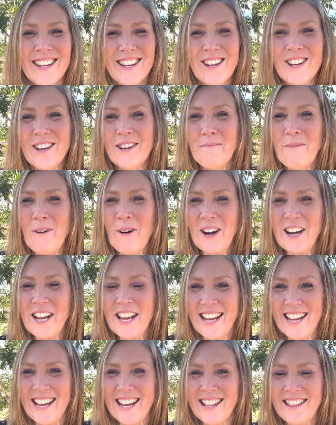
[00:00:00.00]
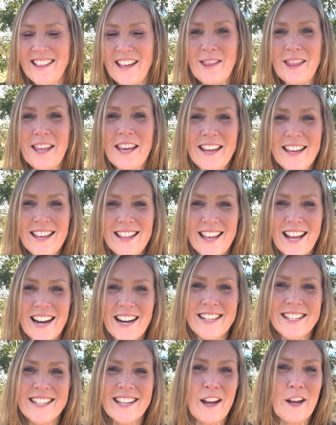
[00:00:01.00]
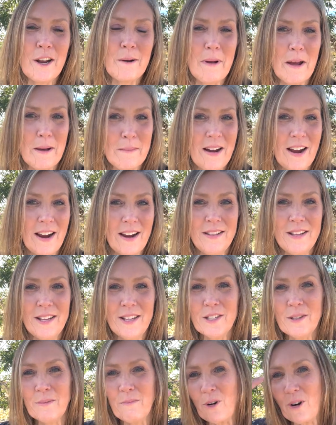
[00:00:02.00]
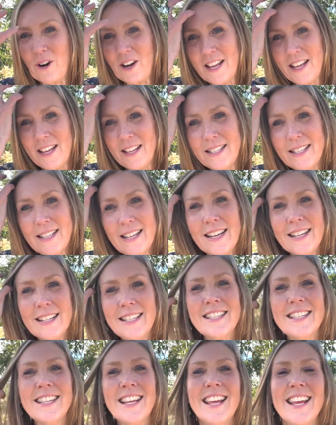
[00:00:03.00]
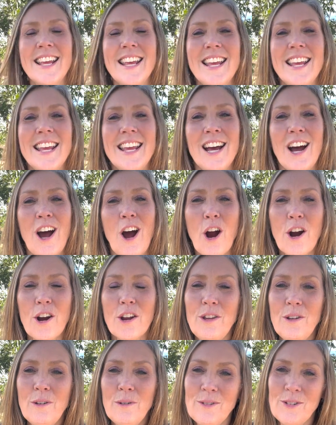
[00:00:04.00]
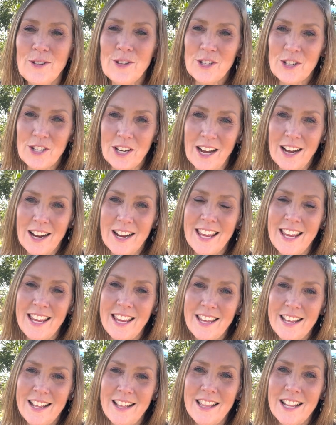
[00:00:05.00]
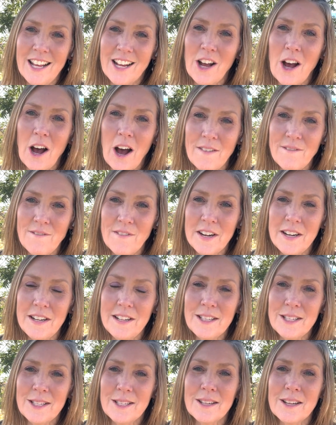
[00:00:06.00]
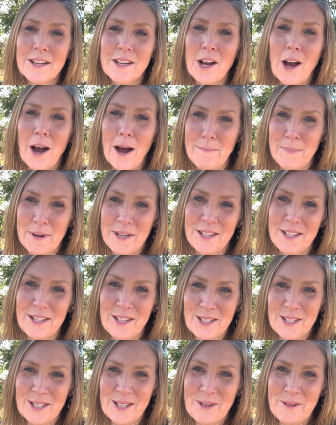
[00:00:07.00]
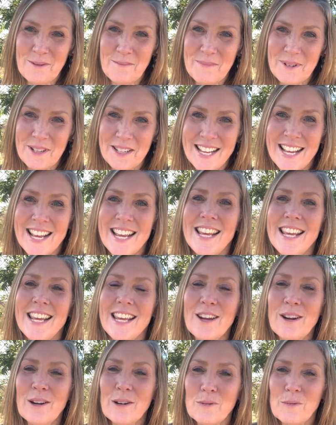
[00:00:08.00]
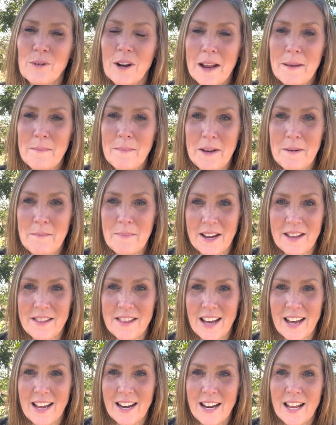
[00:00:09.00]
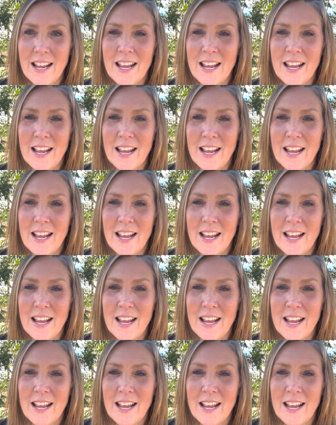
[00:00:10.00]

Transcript: Good morning. The thing that is on my mind this morning is this. Are you stuck in the confidence competence loop? Here's what I mean by that.